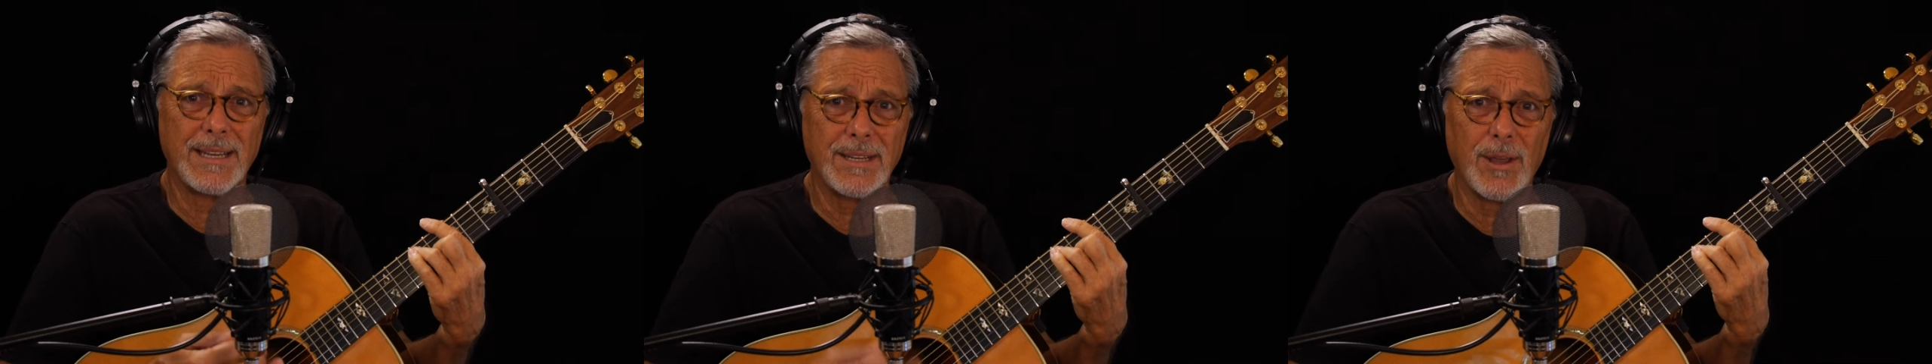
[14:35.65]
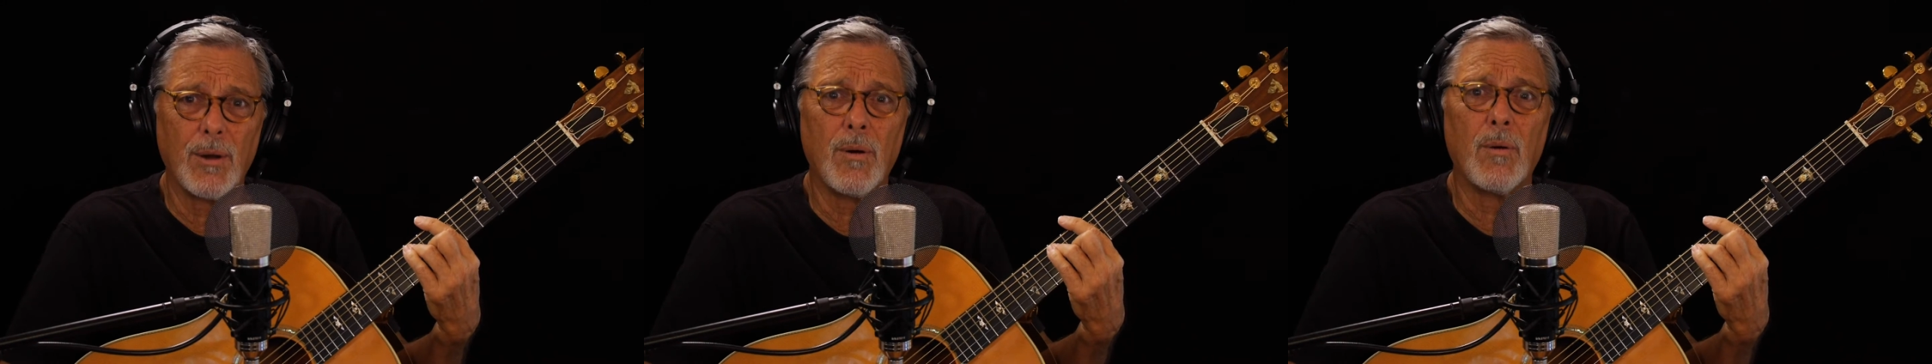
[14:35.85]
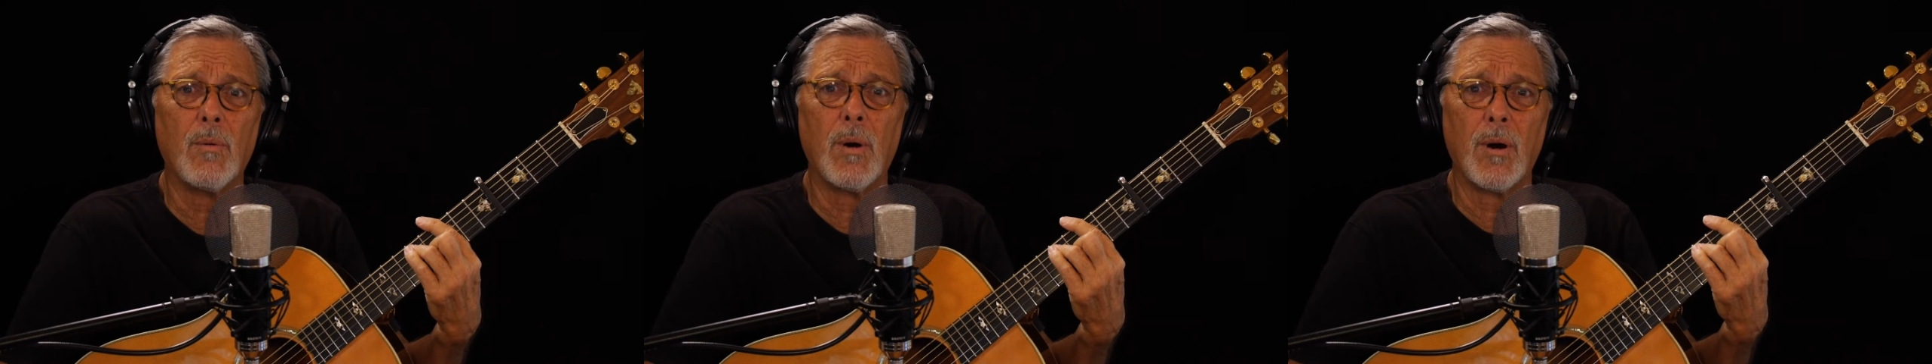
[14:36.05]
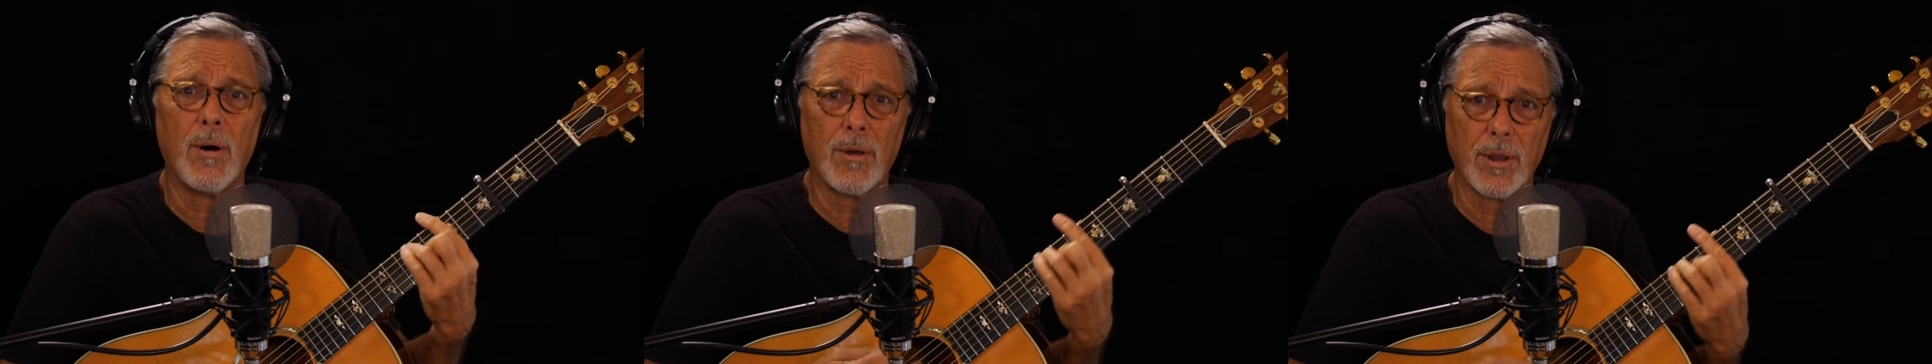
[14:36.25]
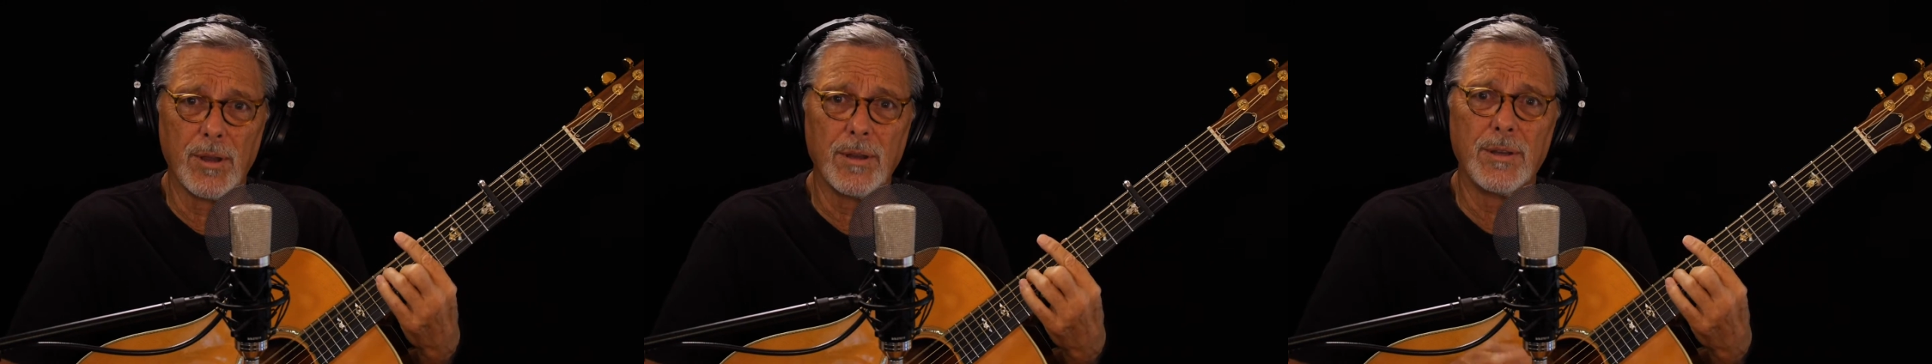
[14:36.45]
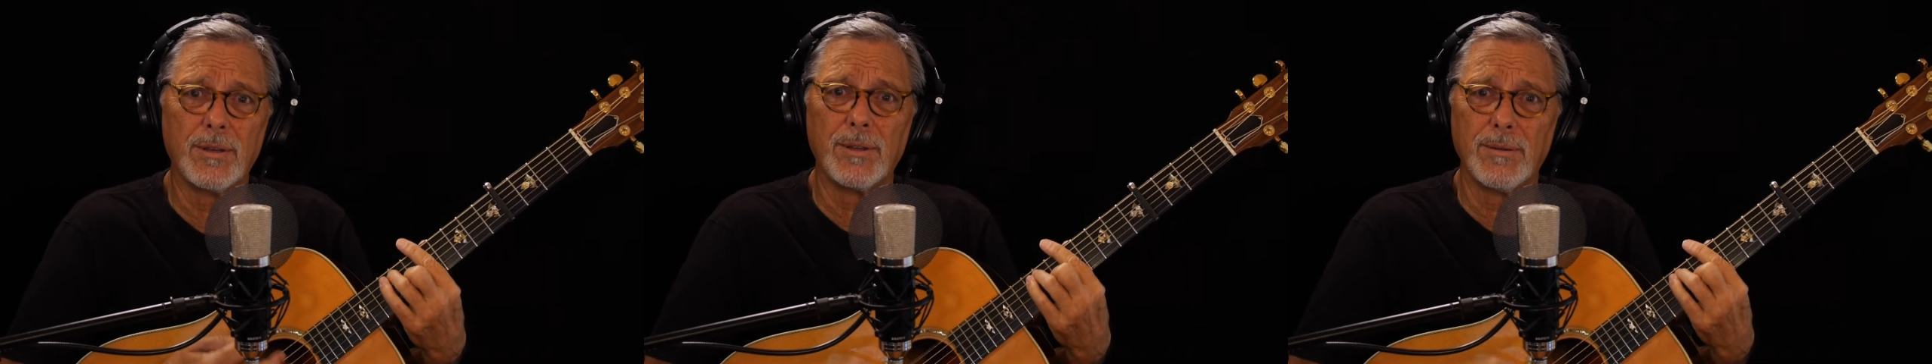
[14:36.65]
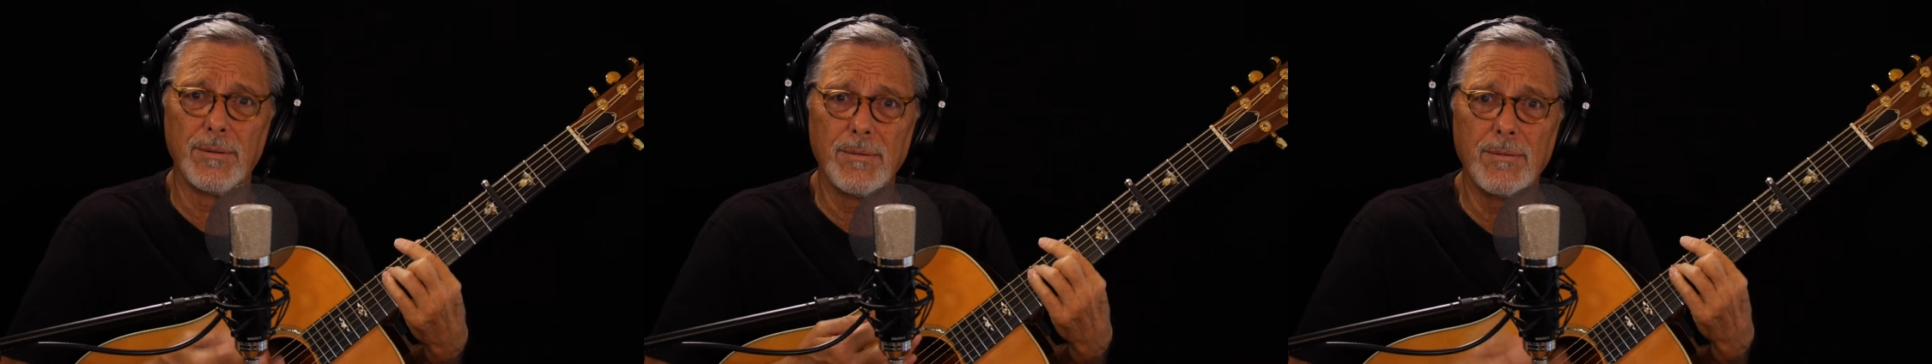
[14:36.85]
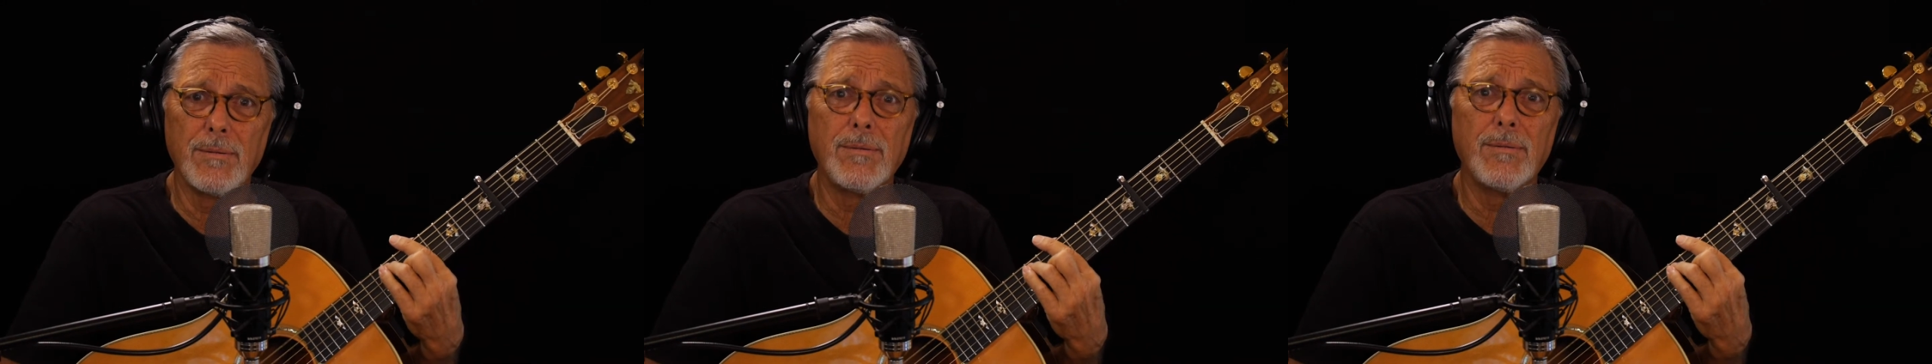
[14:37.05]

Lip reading: don't want to do.